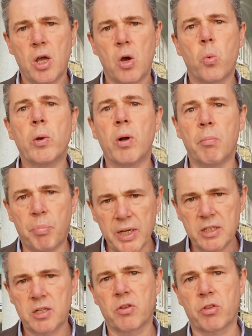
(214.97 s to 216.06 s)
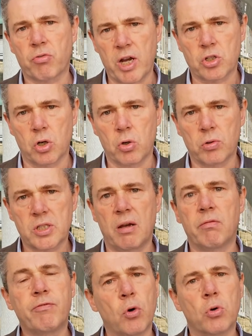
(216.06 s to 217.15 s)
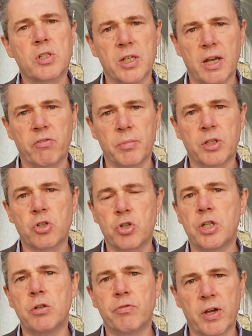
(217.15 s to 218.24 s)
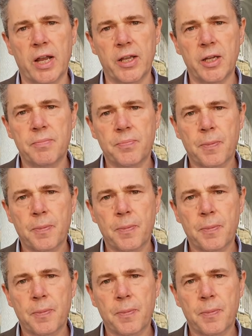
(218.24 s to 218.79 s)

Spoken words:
we will beat the thresholds and force the government to treat you fairly.